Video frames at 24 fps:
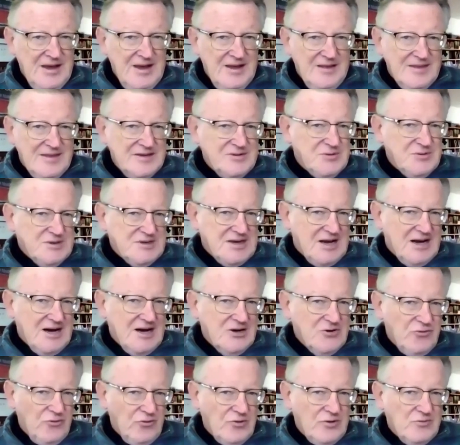This was a
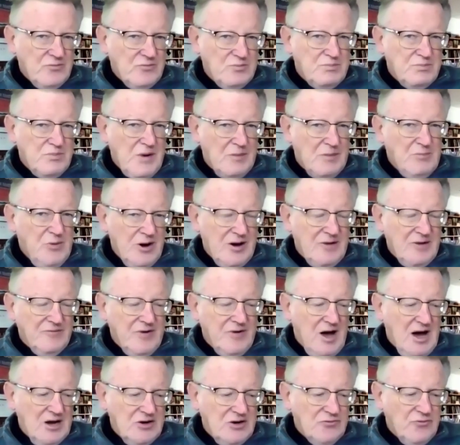hundred, a book of a
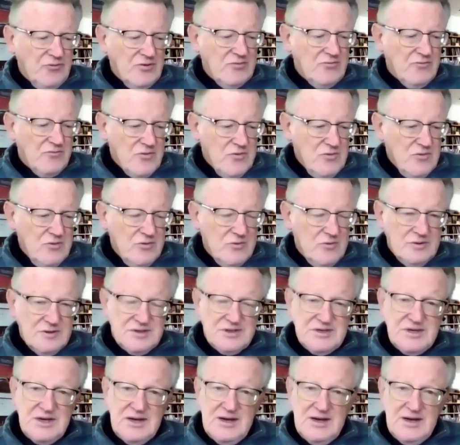hundred rules